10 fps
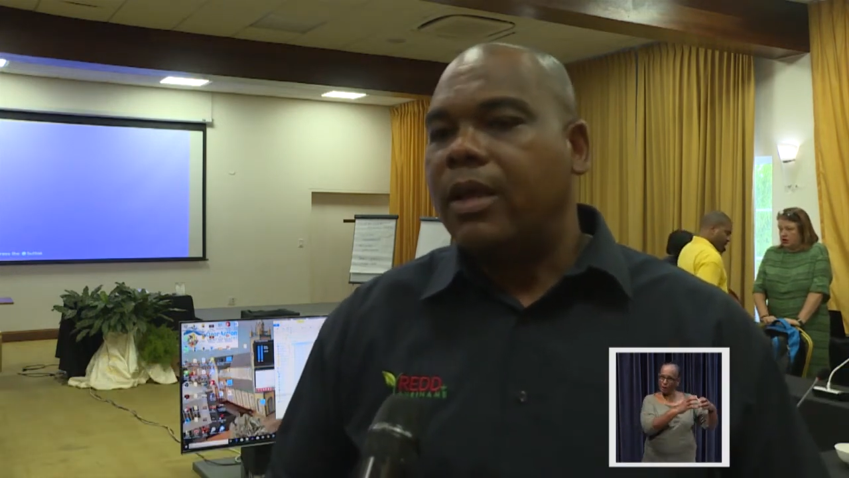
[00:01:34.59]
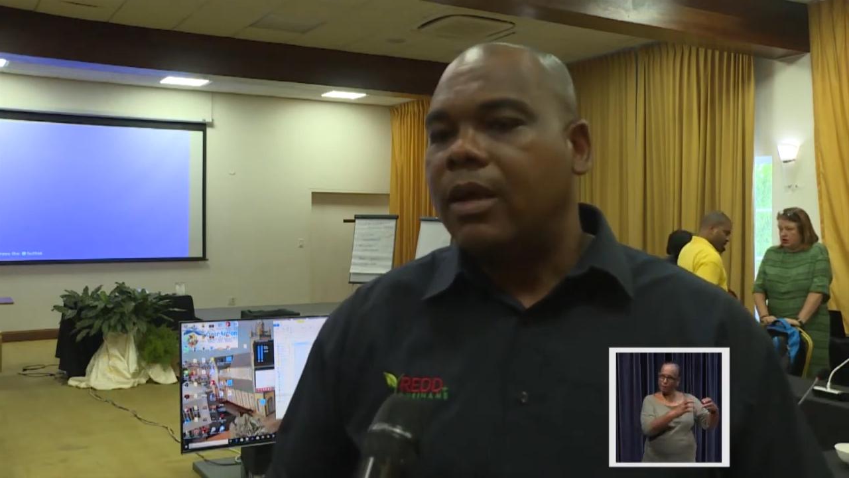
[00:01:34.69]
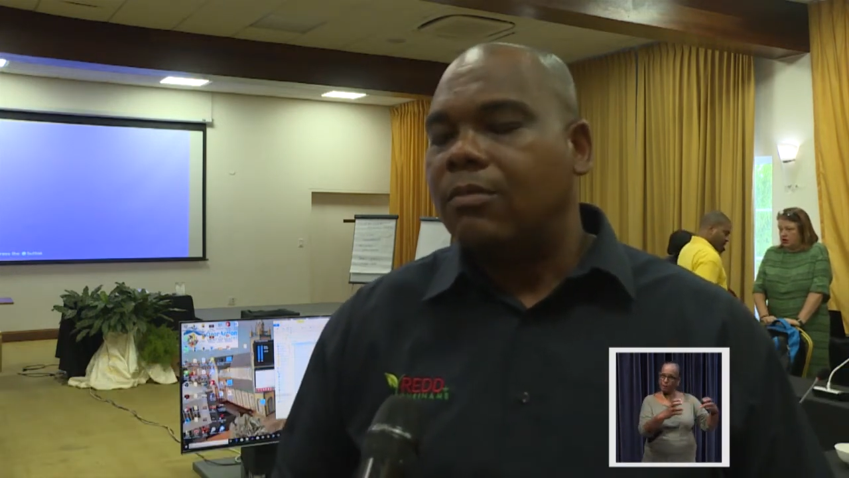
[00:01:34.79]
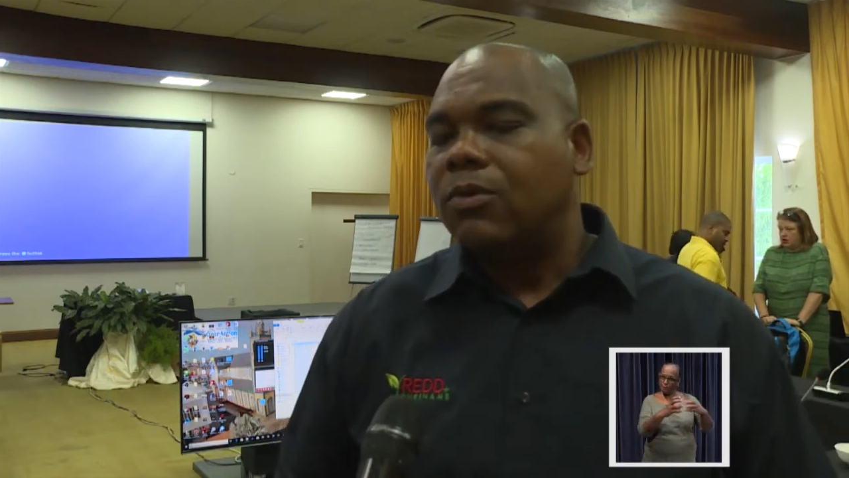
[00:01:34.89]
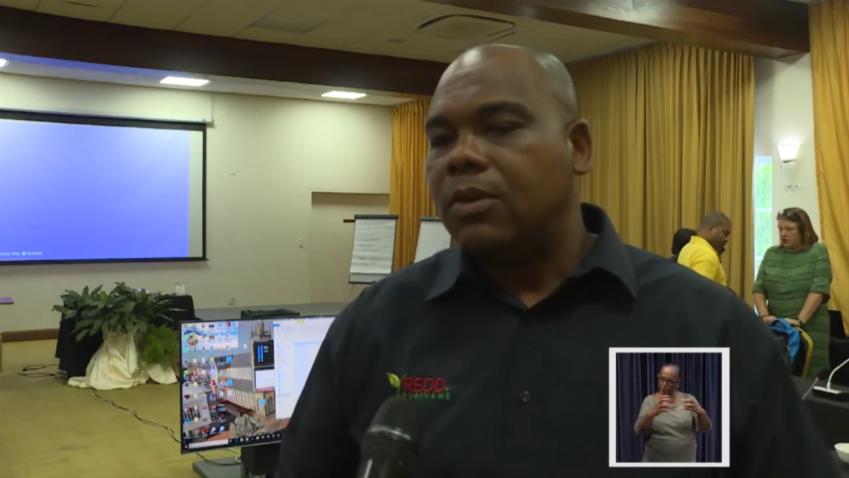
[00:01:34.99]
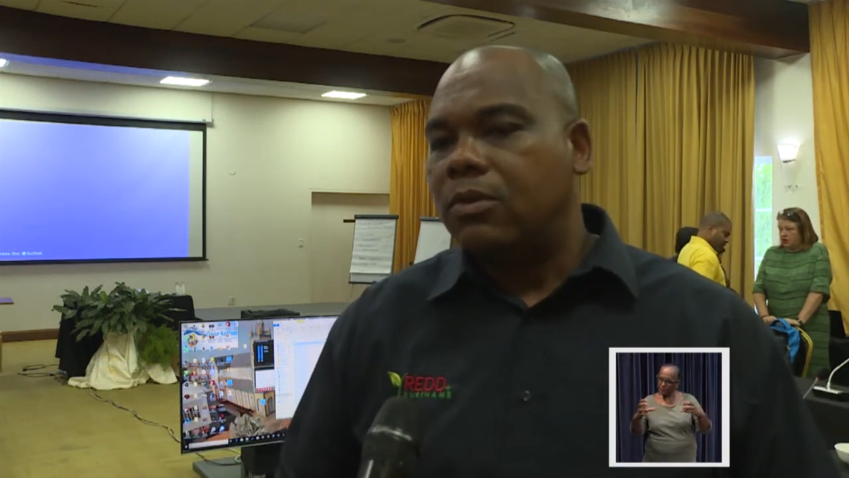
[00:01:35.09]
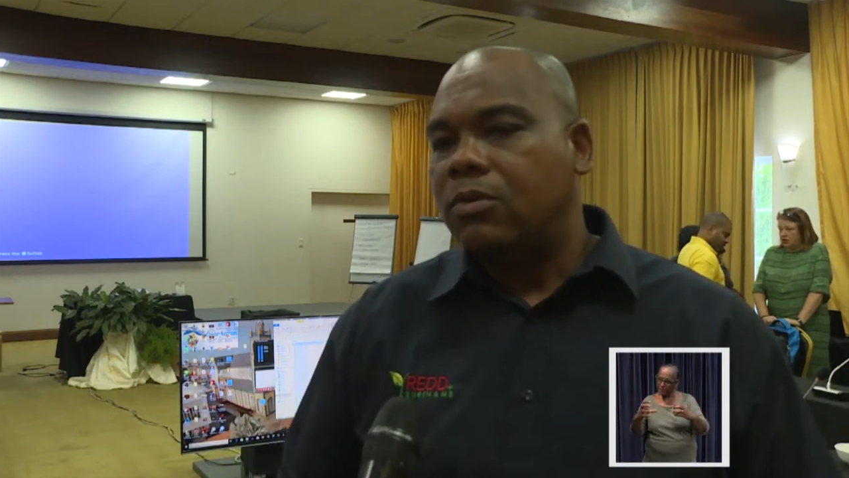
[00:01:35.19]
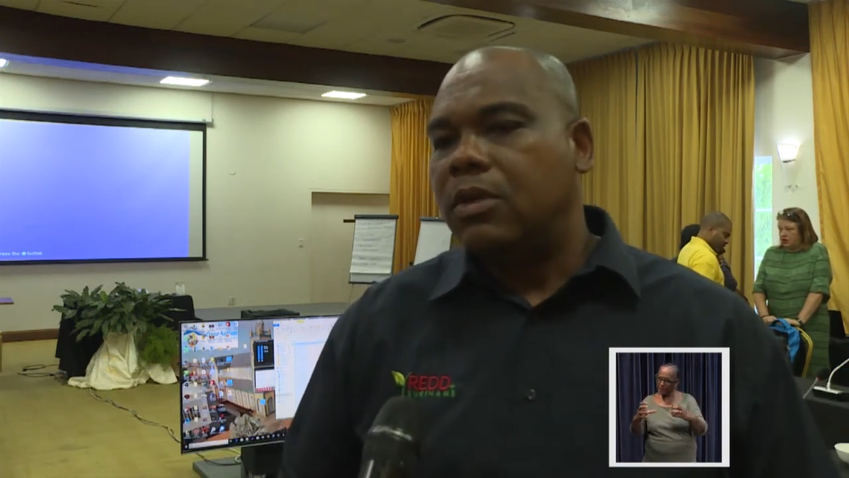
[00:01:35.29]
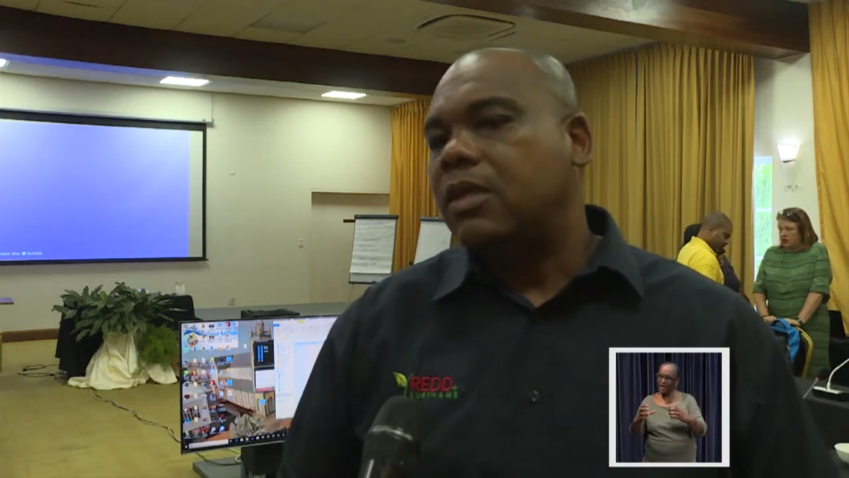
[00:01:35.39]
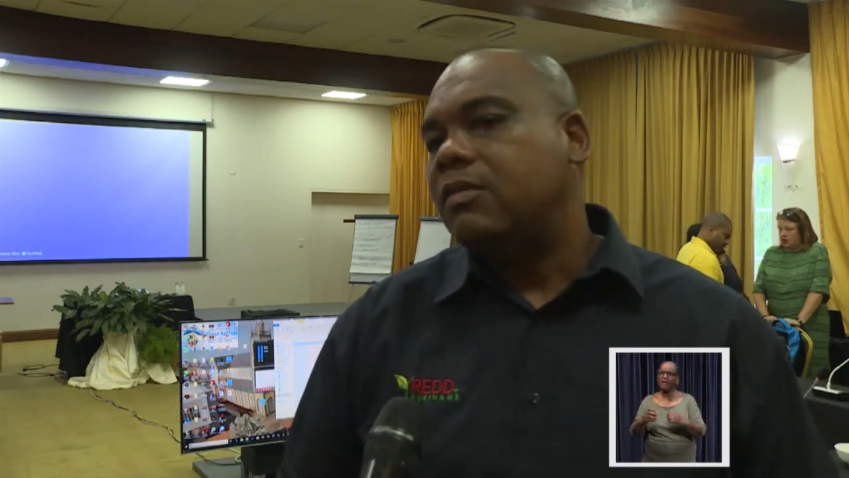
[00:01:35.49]
the
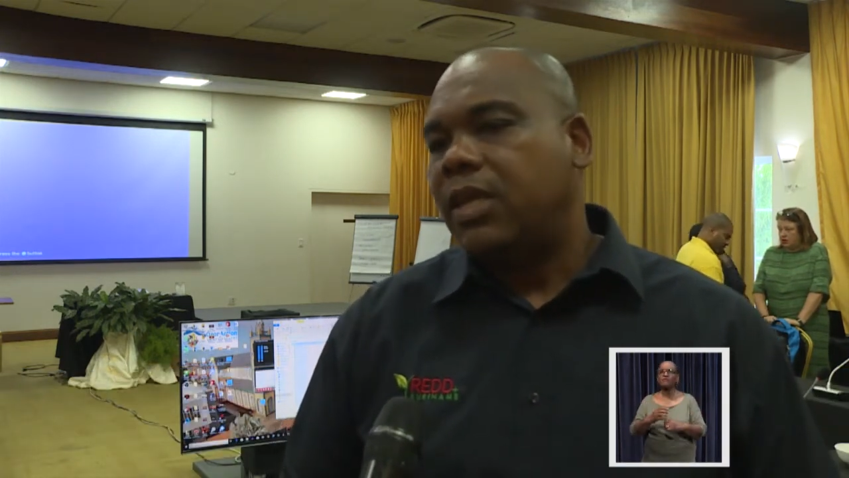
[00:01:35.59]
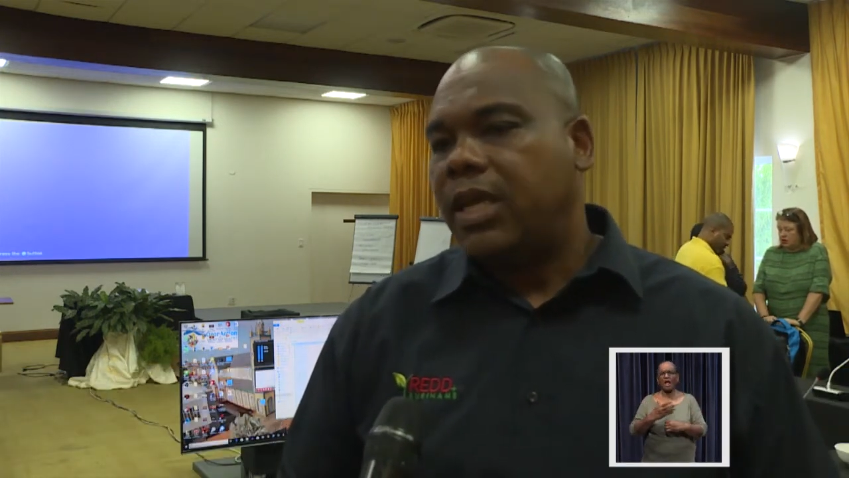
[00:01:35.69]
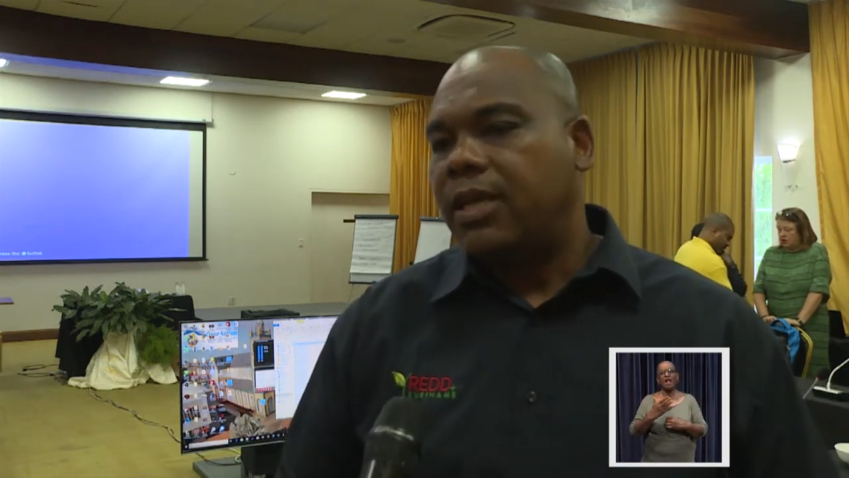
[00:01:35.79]
collaboration